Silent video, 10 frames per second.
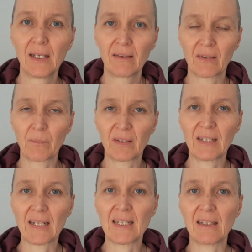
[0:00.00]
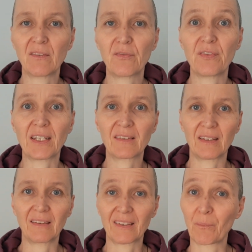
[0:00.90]
something that needs
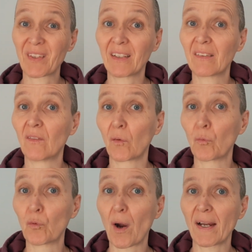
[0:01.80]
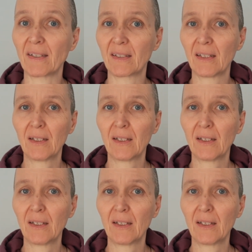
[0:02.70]
fixing, something's not right